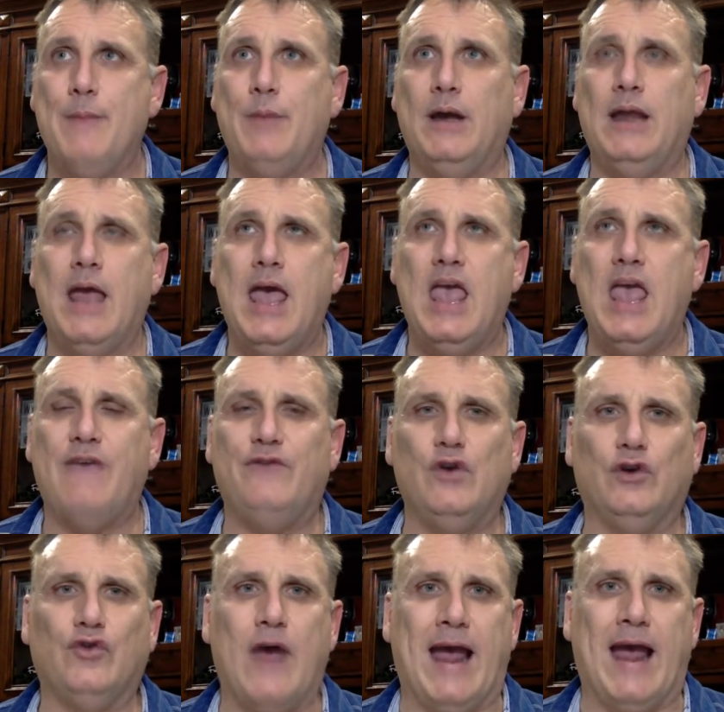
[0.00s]
But if
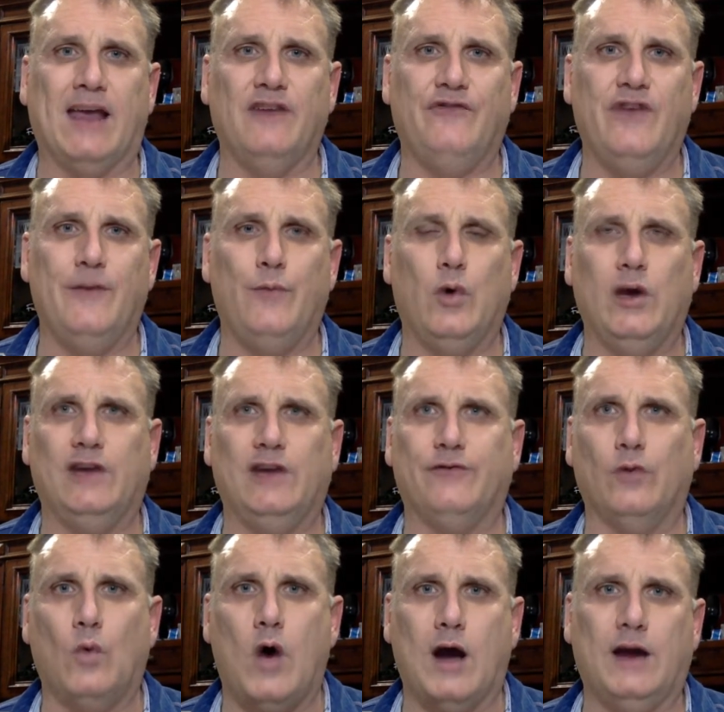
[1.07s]
you're tracking fit points
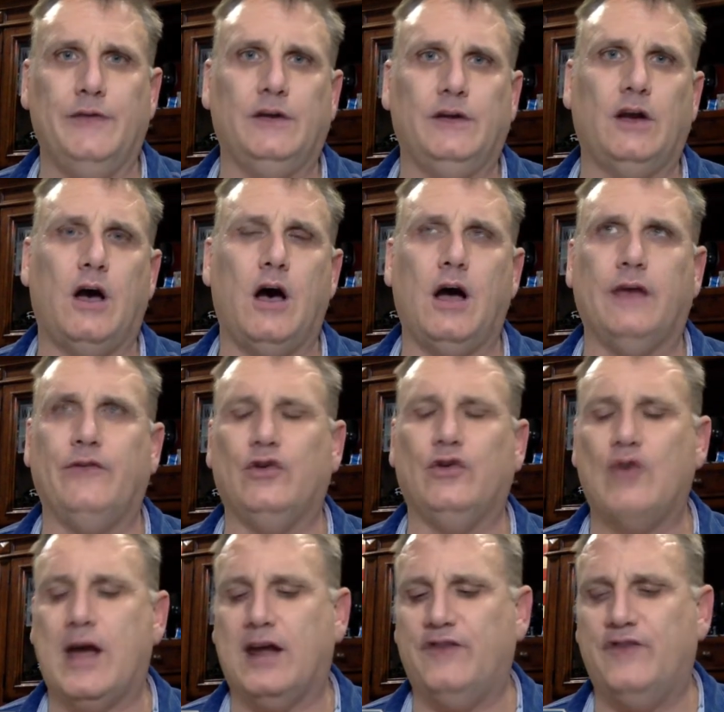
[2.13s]
for walking the dog, if you're
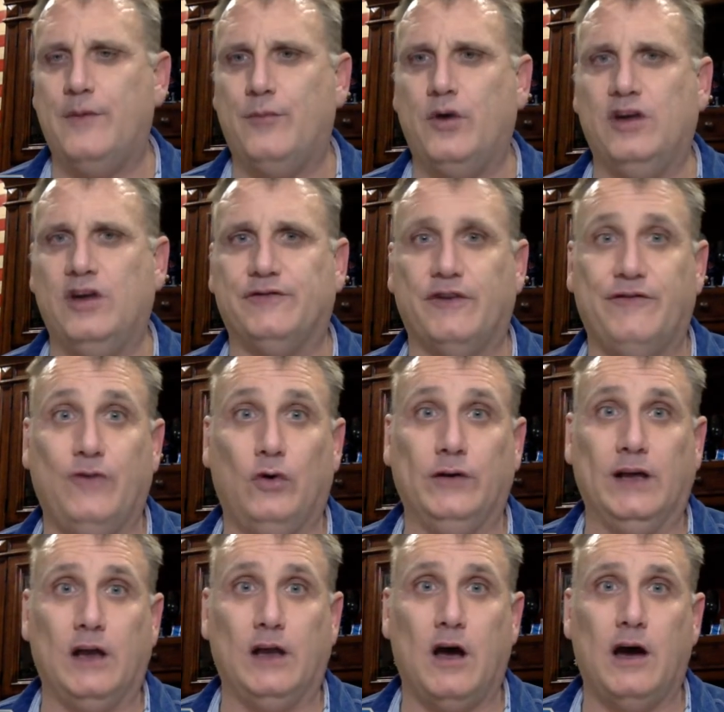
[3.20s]
tracking fit points for
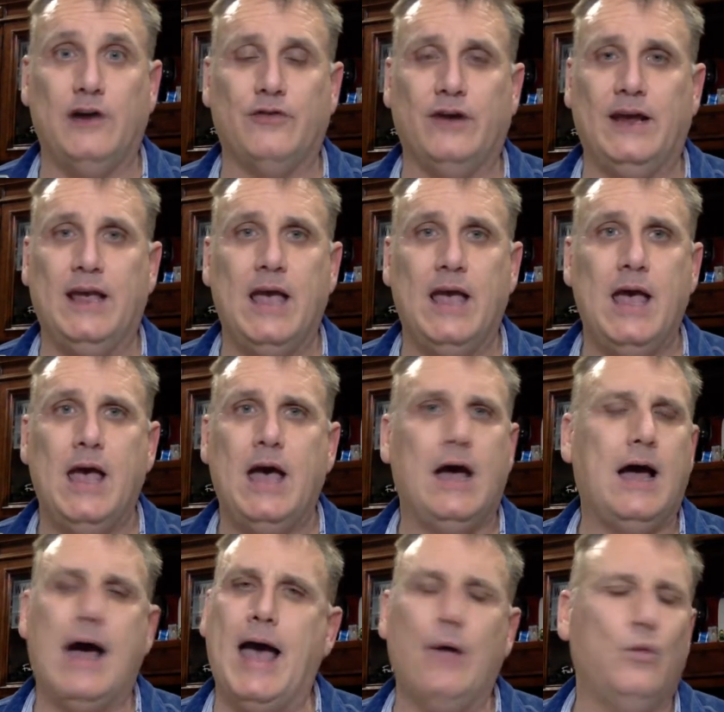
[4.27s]
folding laundry,
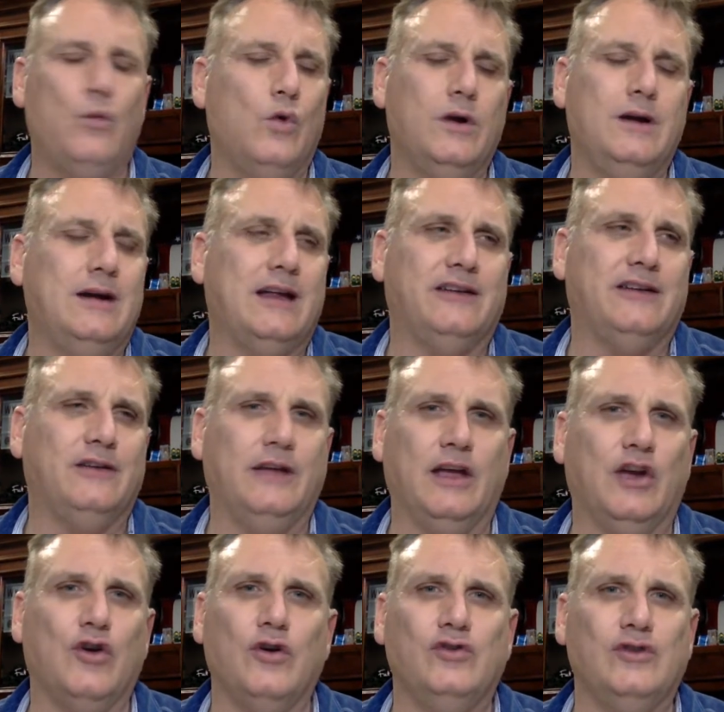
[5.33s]
I wouldn't necessarily
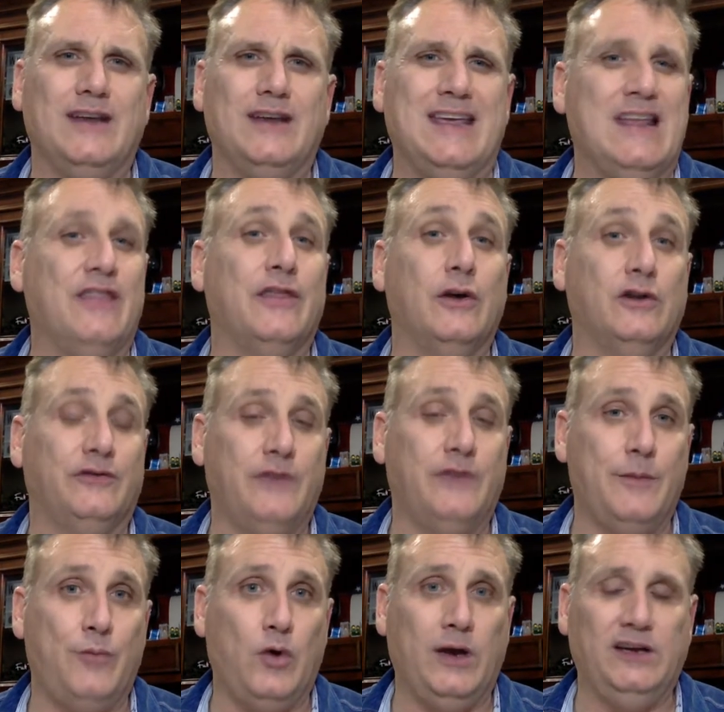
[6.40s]
encourage you to eat those
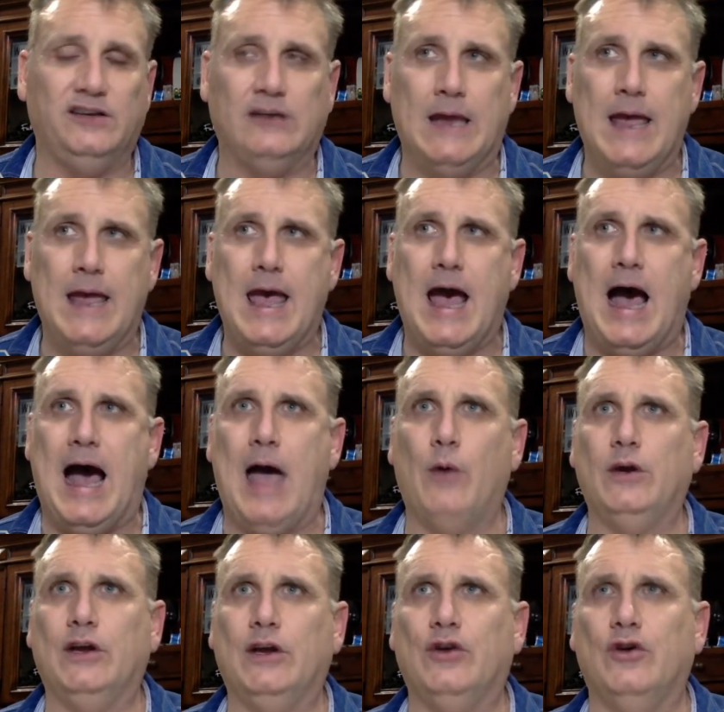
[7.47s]
fit points.
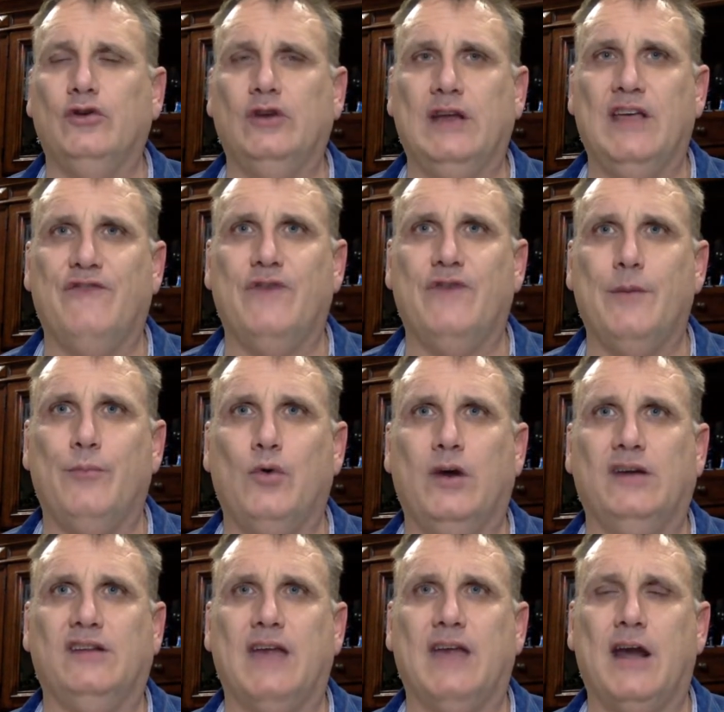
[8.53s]
I would encourage you to eat fit
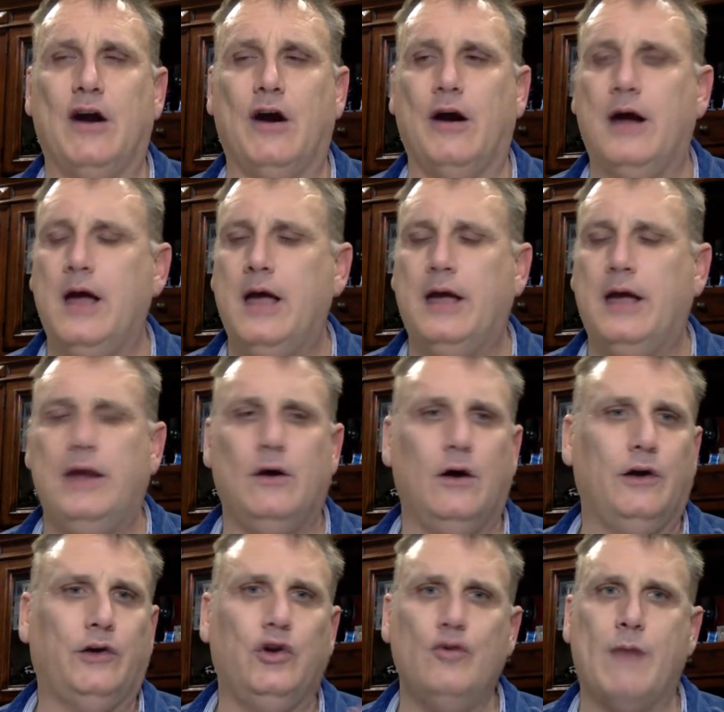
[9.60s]
points that are, a
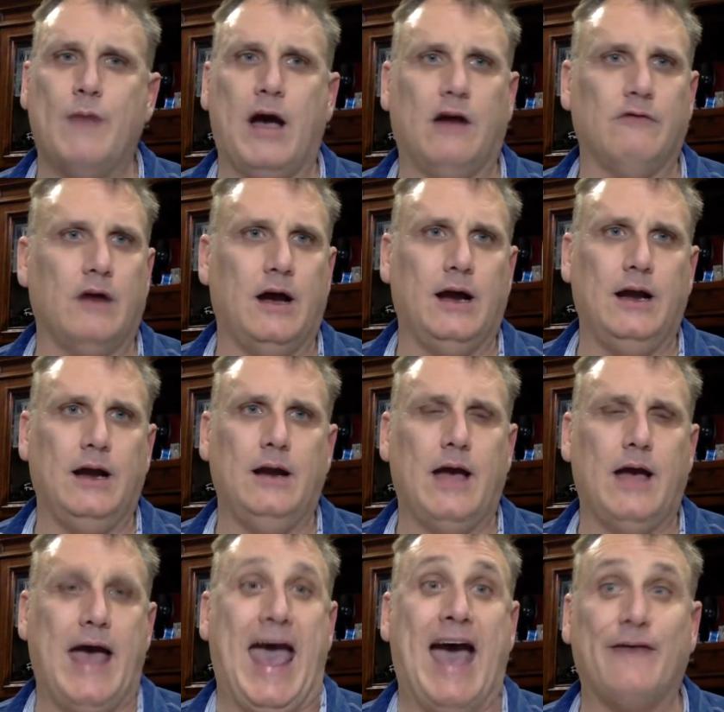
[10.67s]
2-mile run
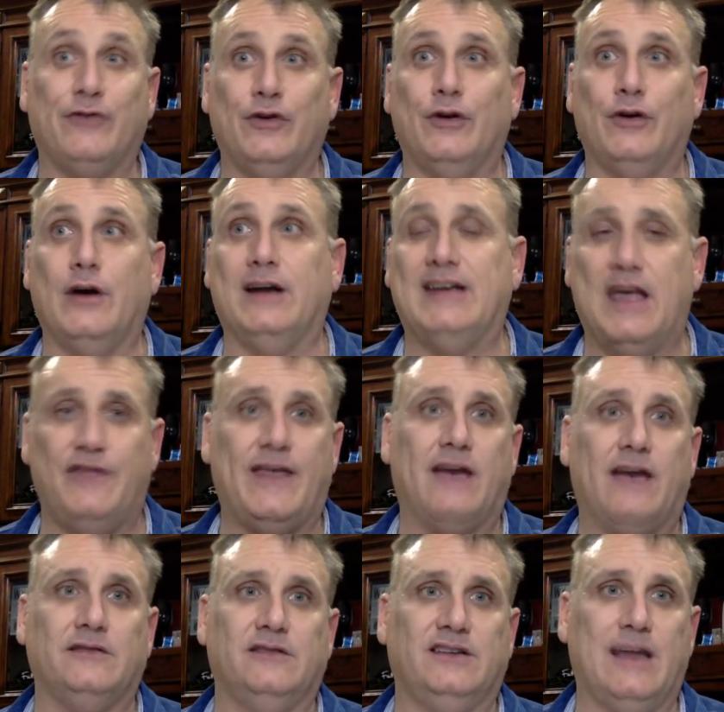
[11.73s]
after a
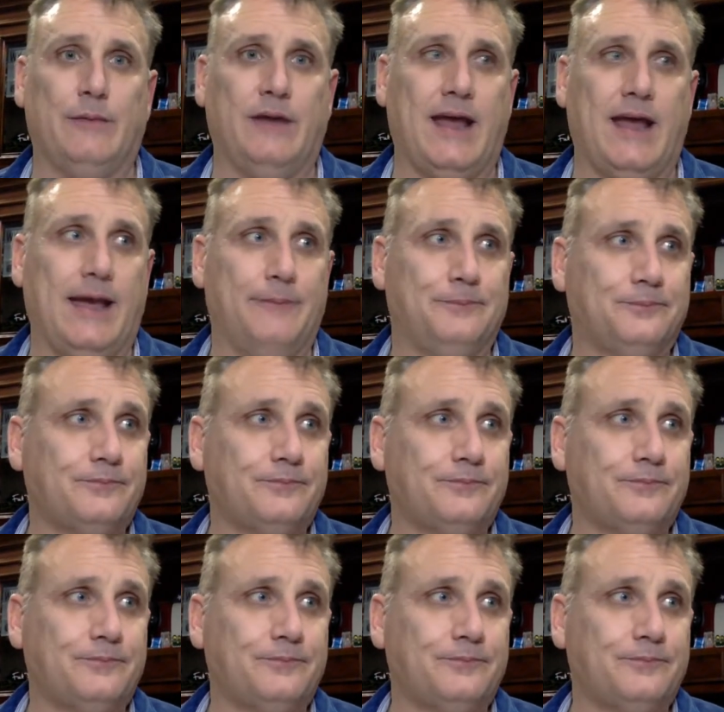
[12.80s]
10,000 step day.